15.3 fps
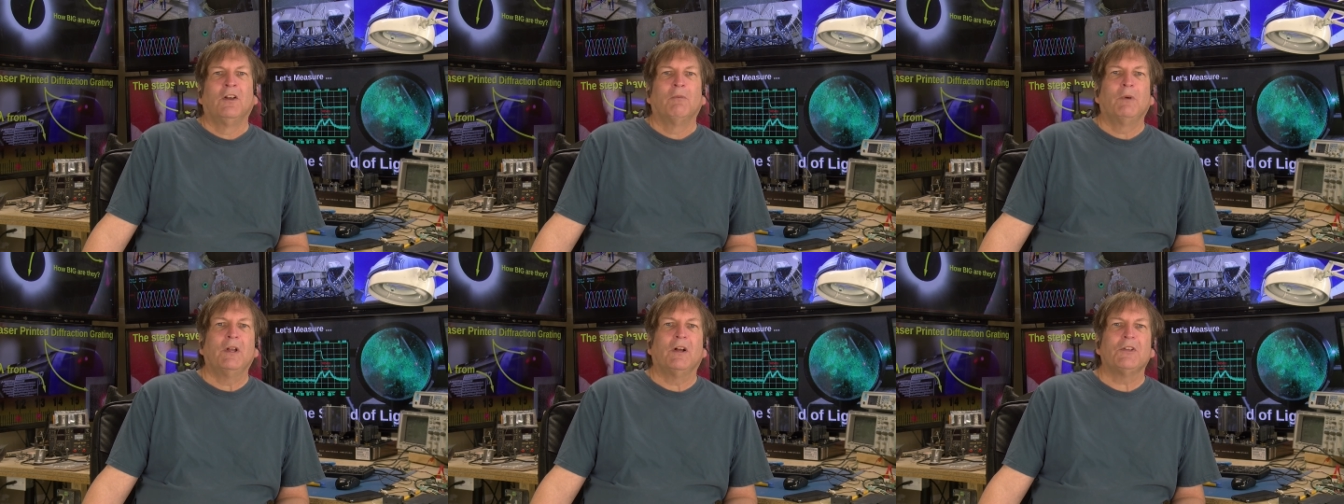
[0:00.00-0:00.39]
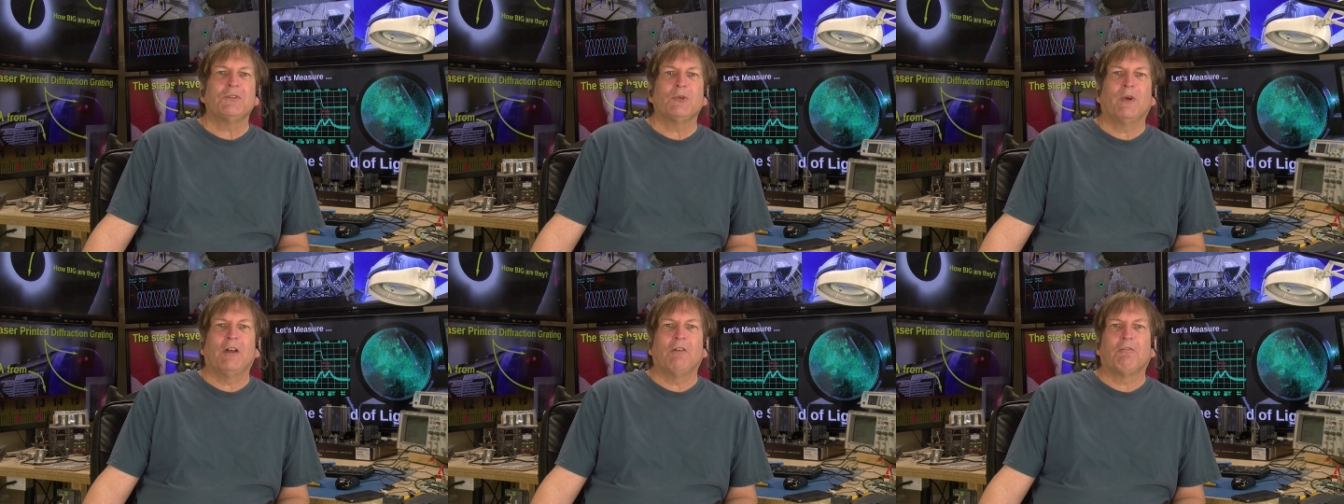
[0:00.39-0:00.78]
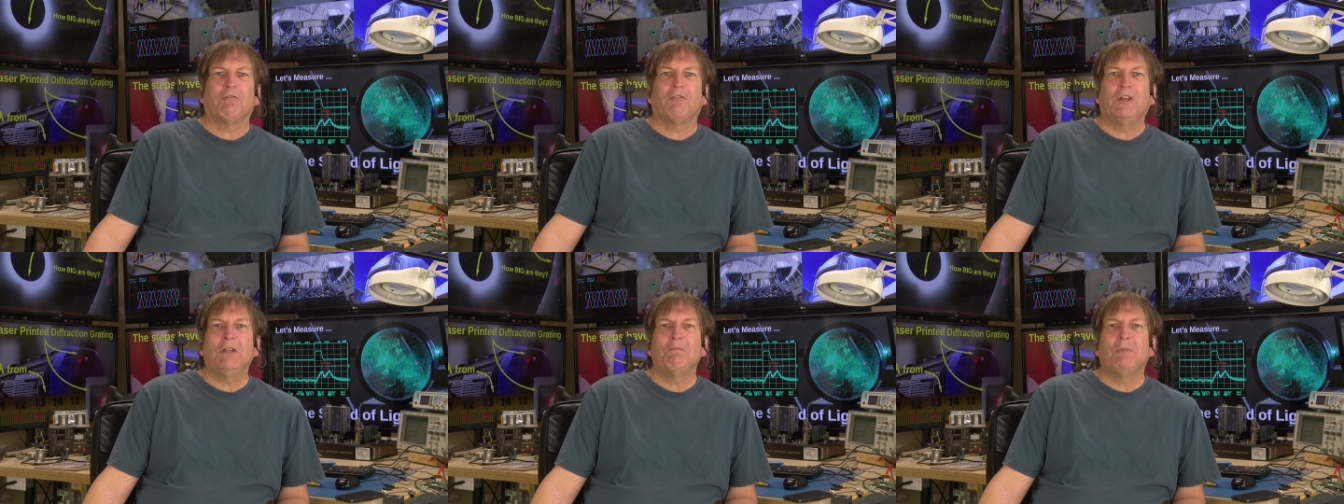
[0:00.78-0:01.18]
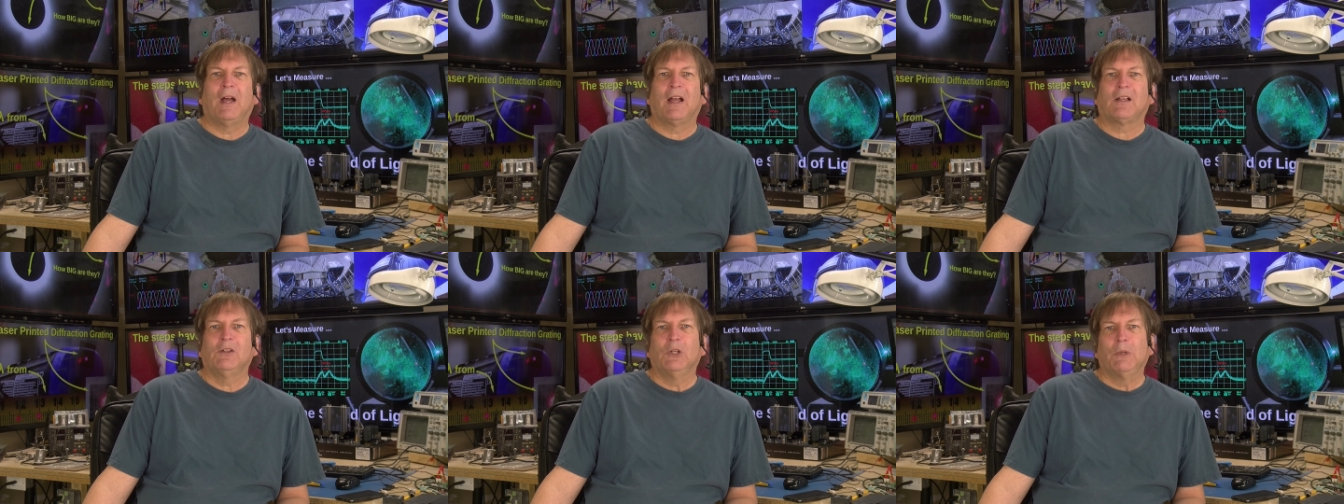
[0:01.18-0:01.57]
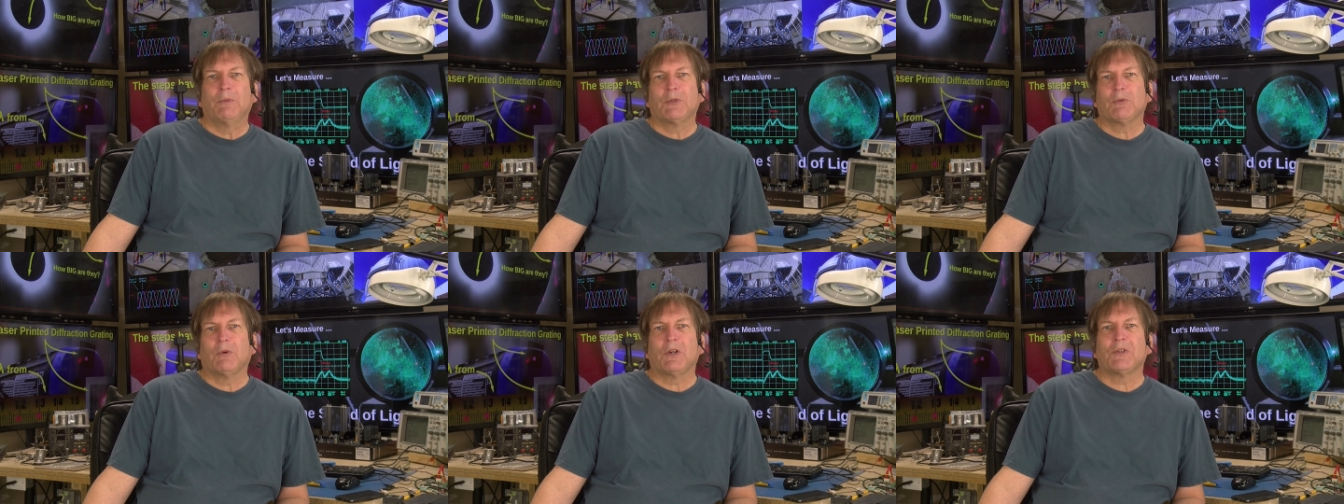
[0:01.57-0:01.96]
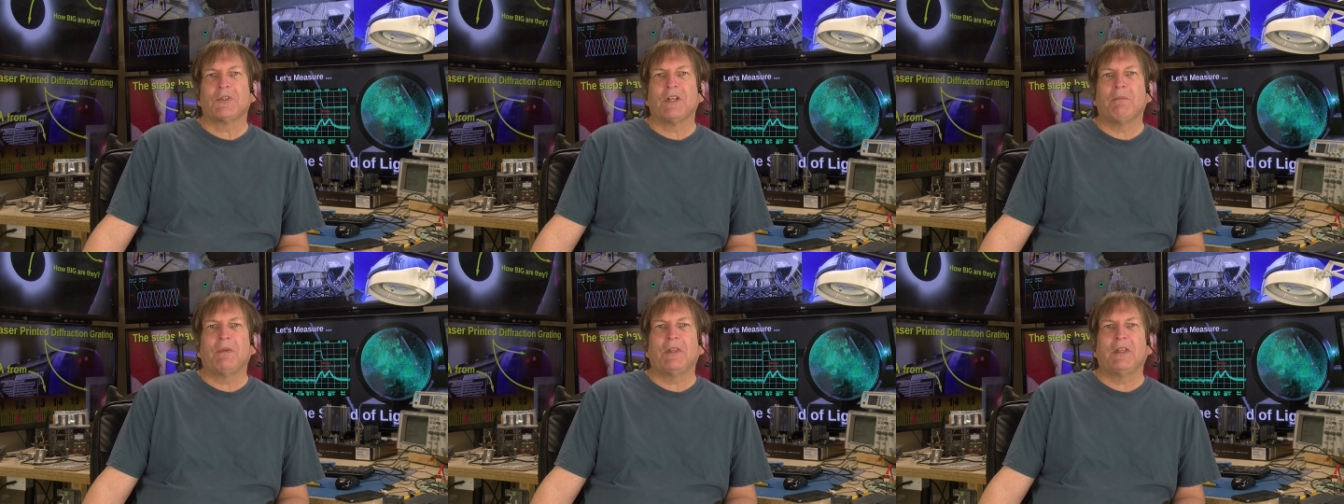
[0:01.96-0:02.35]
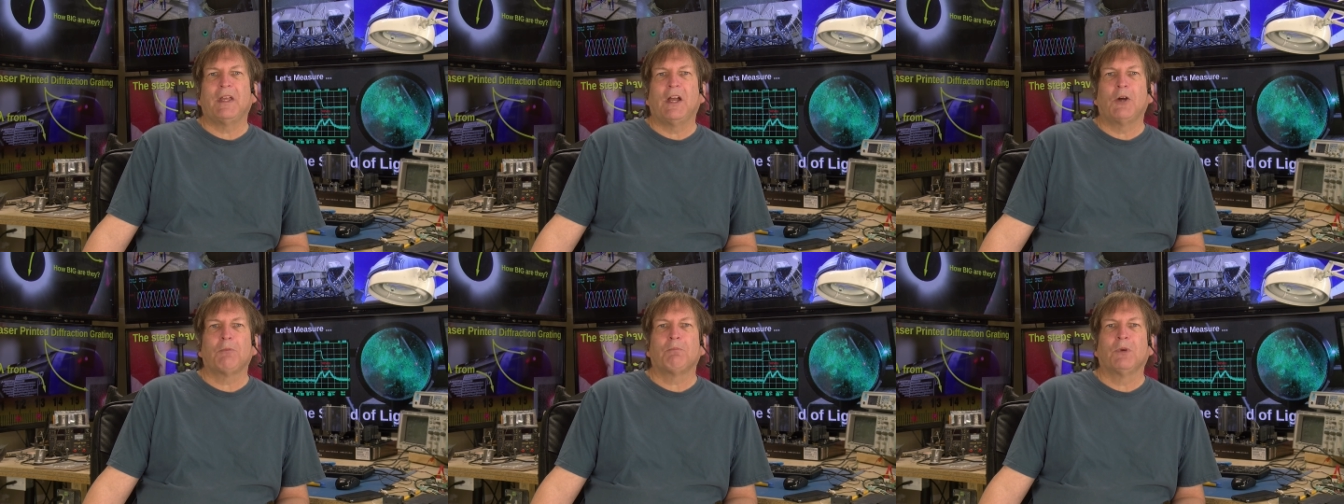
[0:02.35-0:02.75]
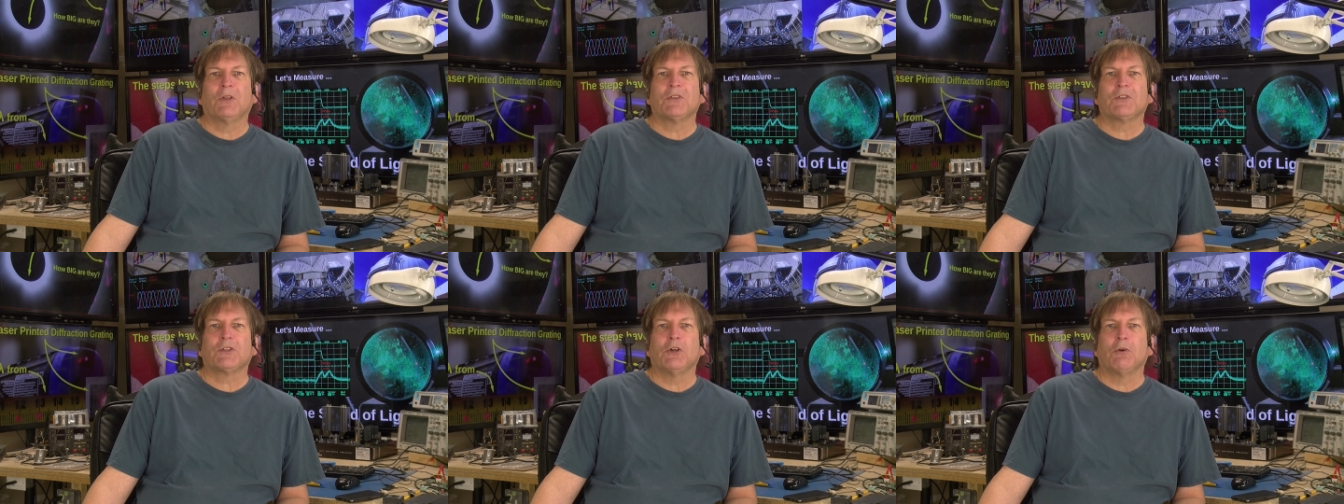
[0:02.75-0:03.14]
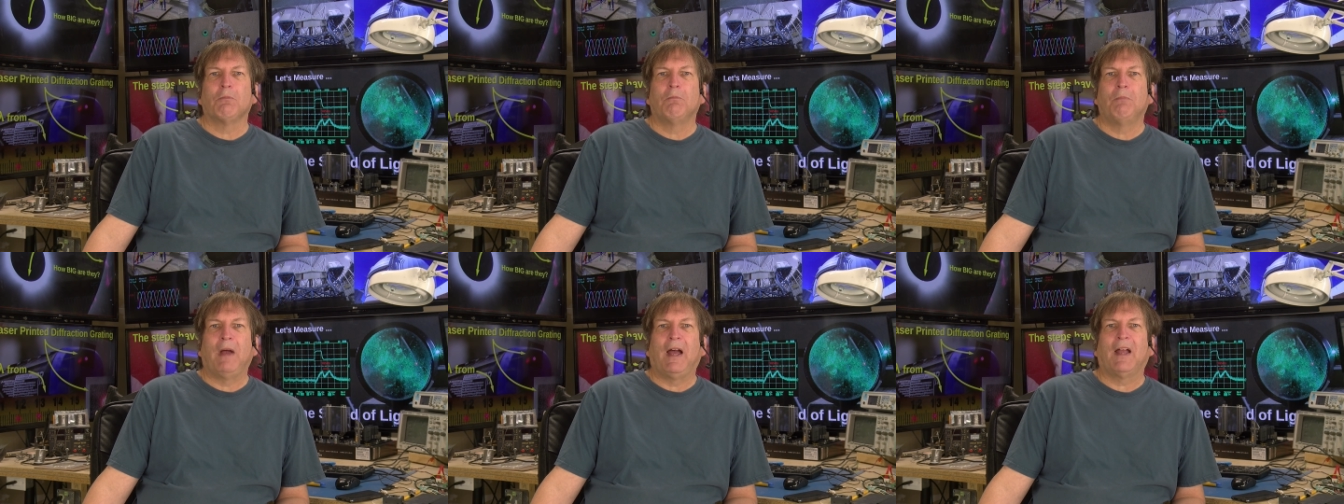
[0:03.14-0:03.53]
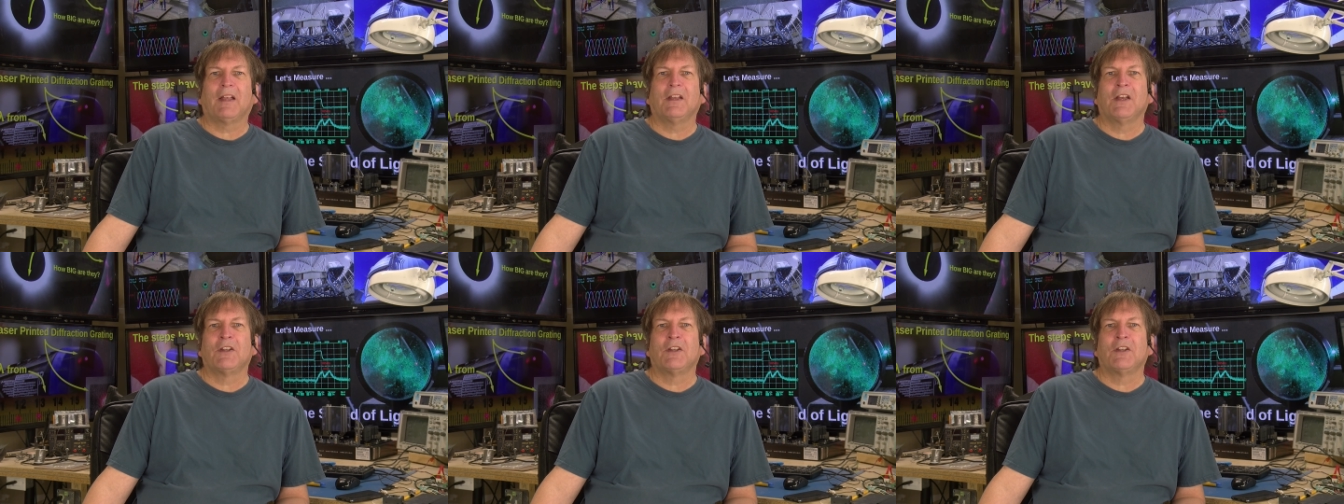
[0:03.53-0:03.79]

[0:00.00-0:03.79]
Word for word: We also have feedback loops where some of the outputs go back